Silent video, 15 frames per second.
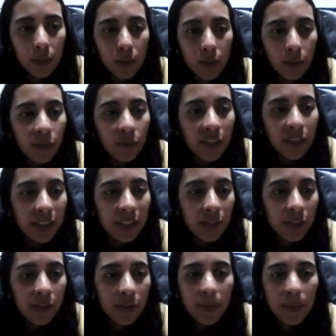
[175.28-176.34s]
The number
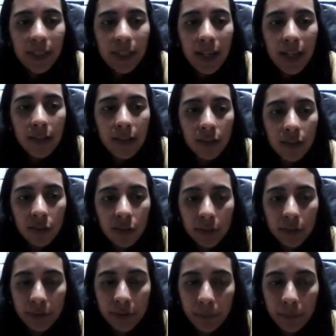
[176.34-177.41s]
5 is family and
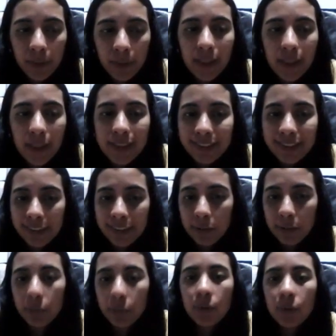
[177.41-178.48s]
socioeconomical
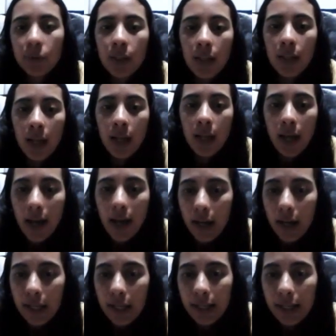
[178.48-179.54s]
status.
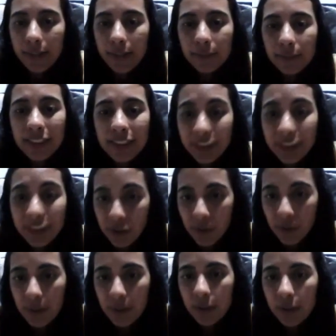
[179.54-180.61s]

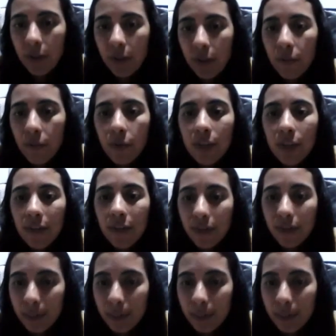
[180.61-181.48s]
These children come from